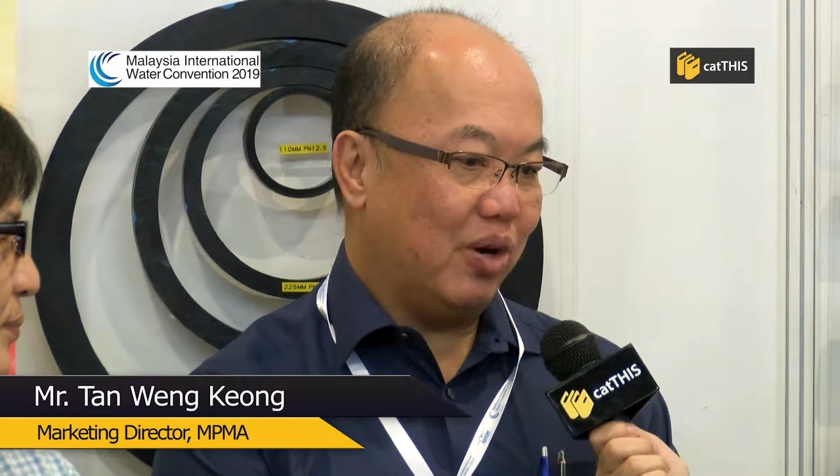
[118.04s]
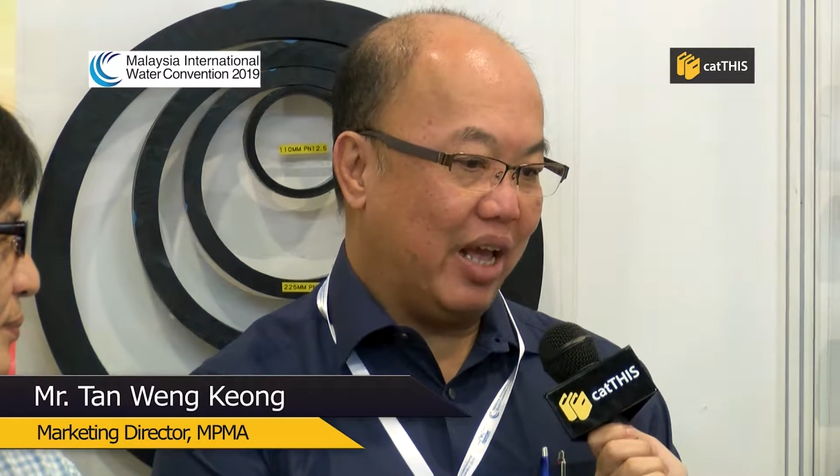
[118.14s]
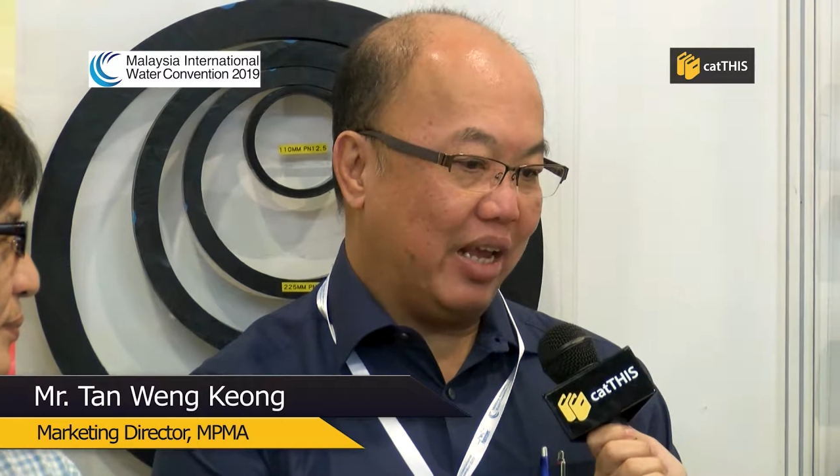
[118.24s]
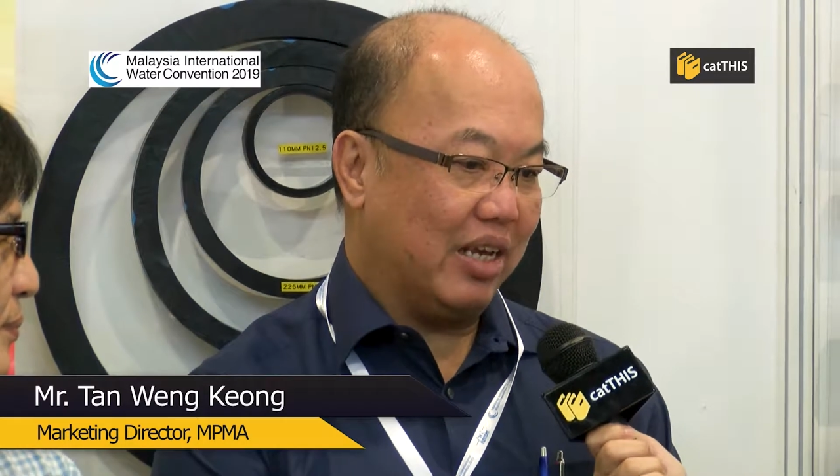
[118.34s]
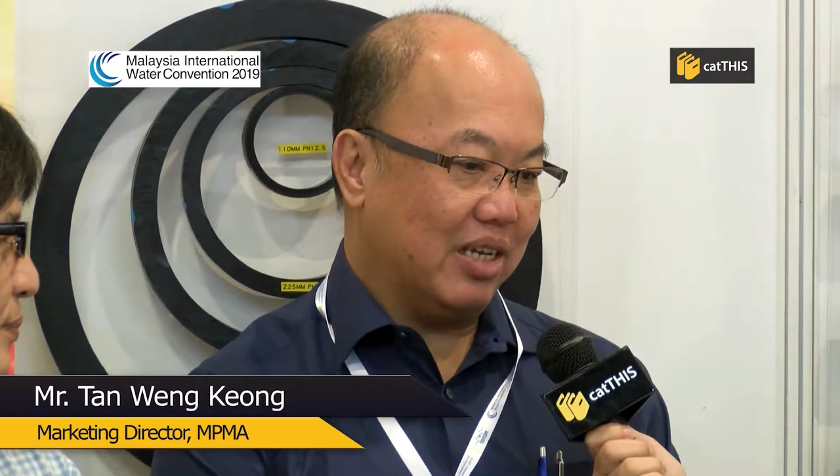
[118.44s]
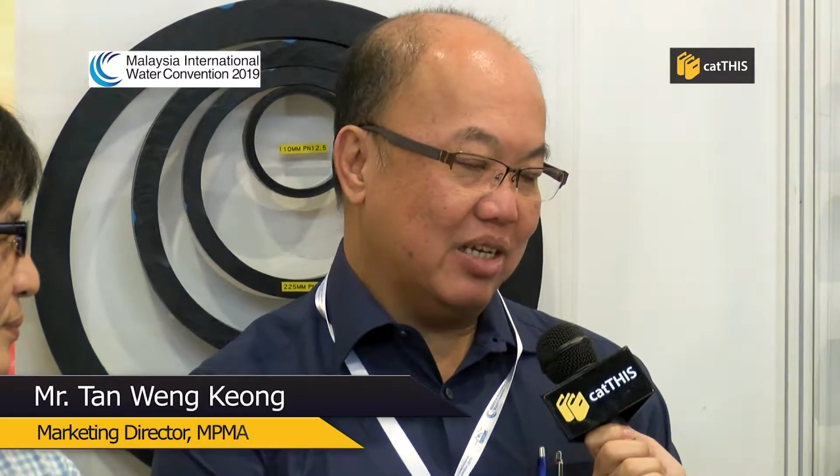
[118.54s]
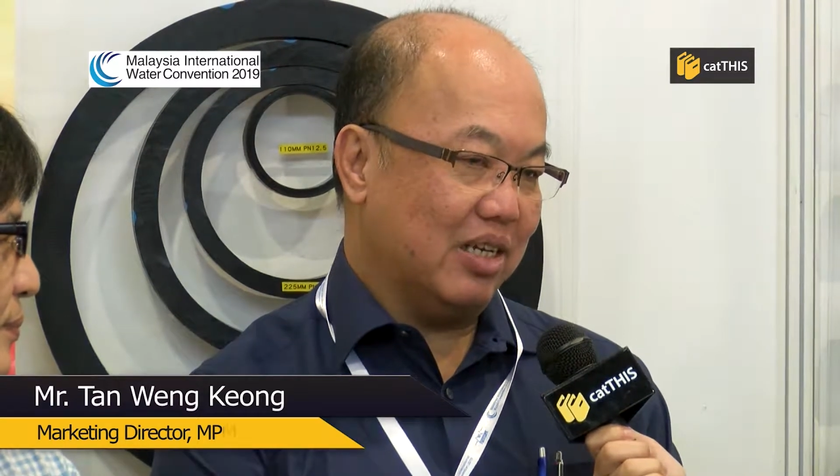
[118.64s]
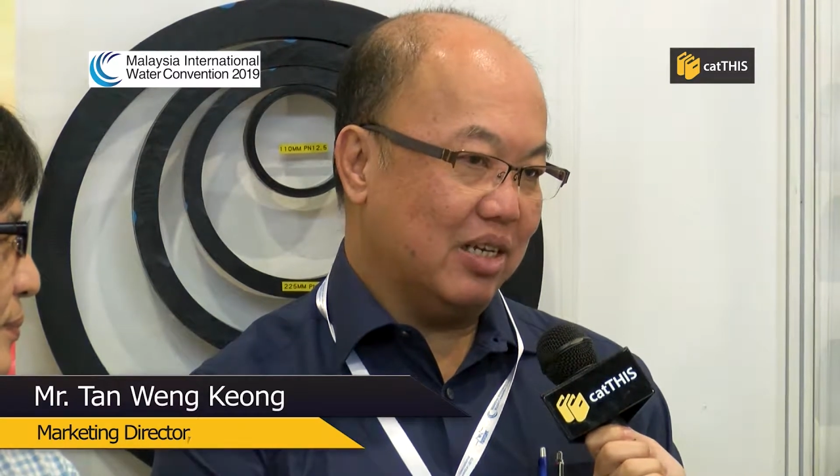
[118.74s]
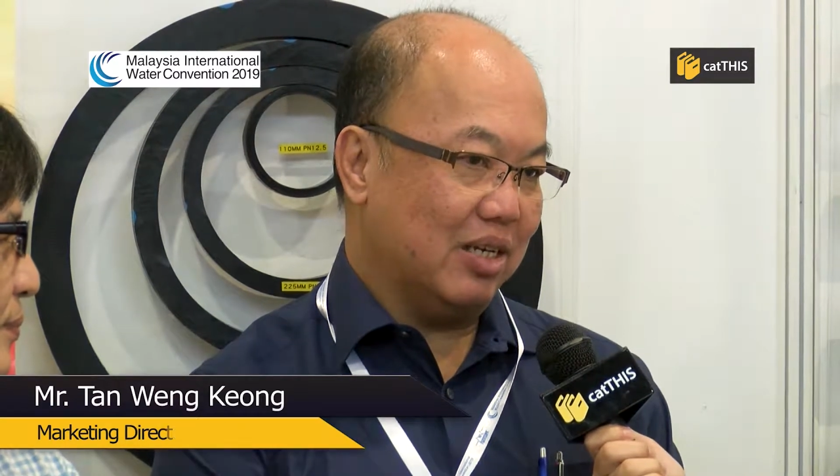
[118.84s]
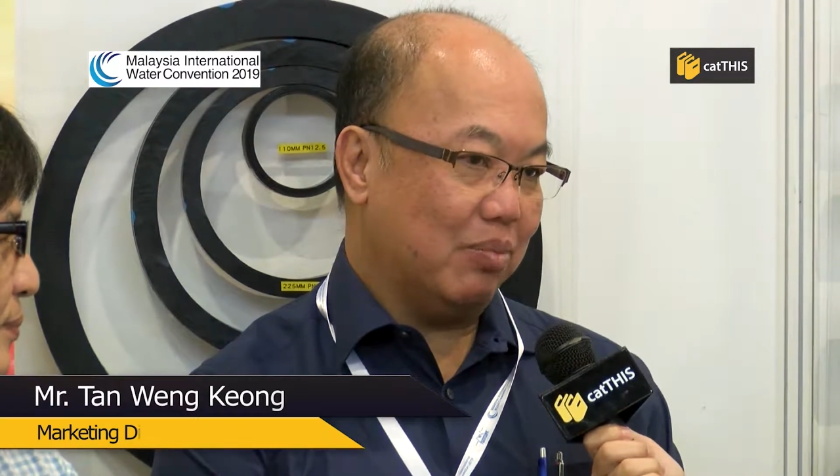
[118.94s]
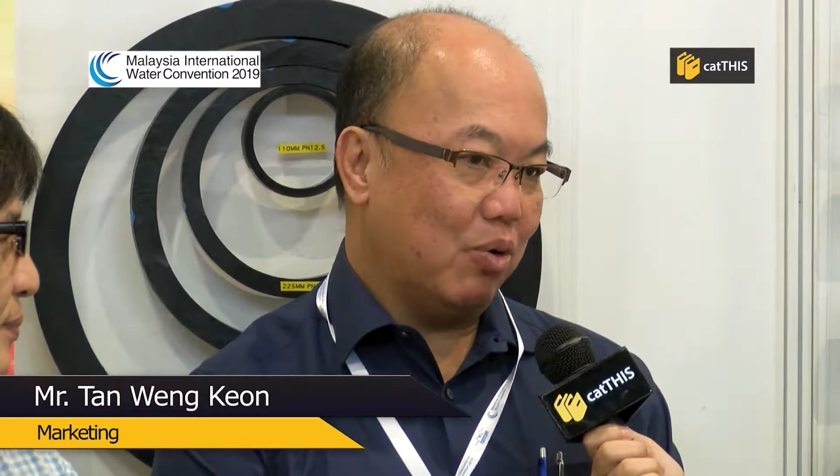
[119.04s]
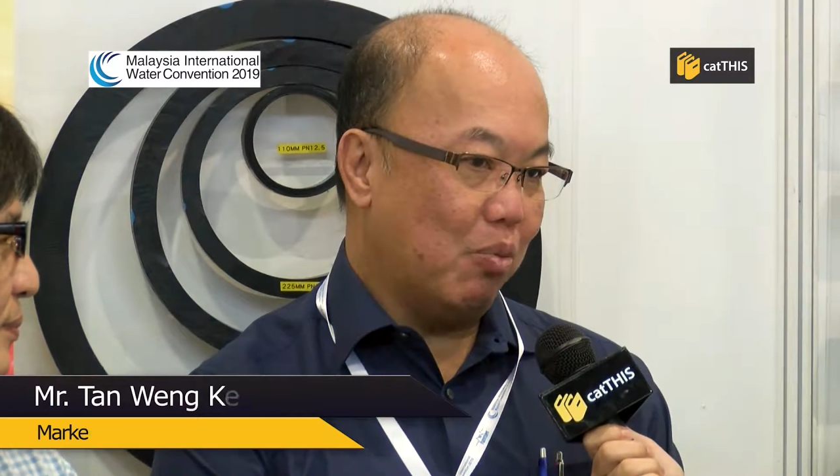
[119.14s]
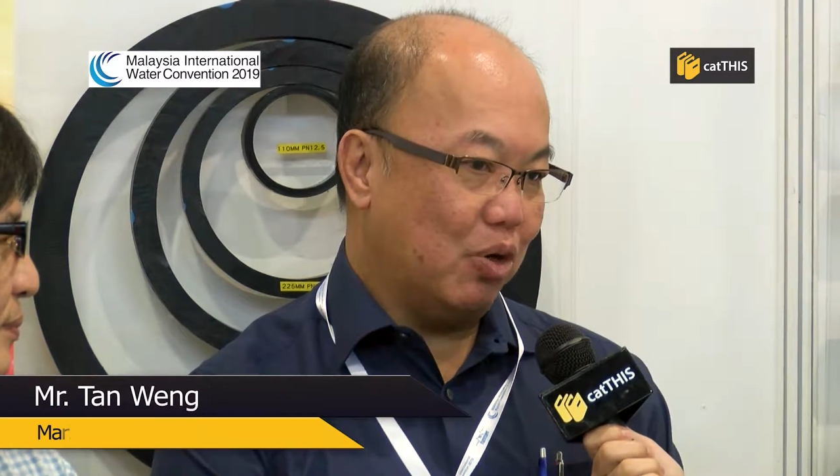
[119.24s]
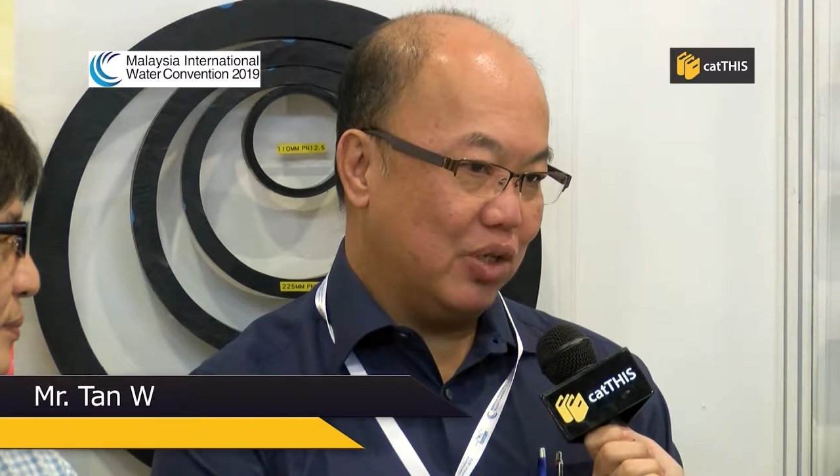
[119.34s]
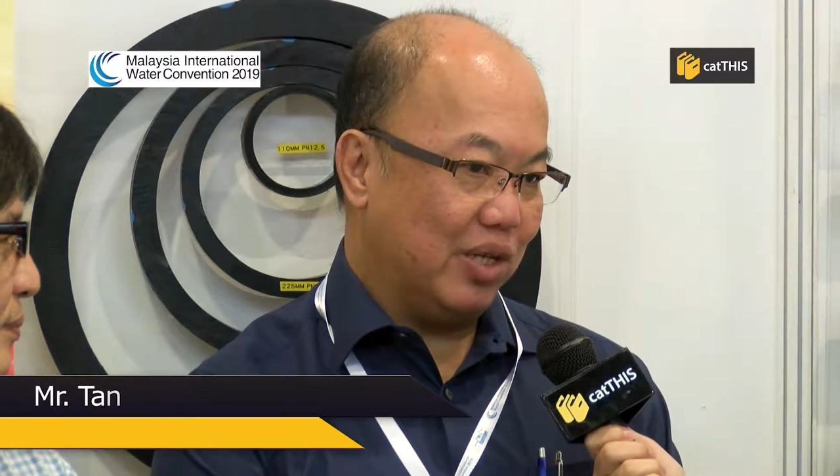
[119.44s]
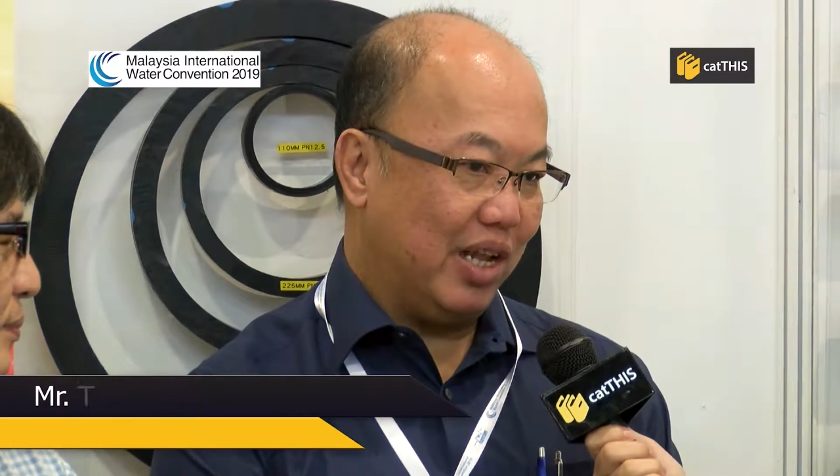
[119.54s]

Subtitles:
like promotion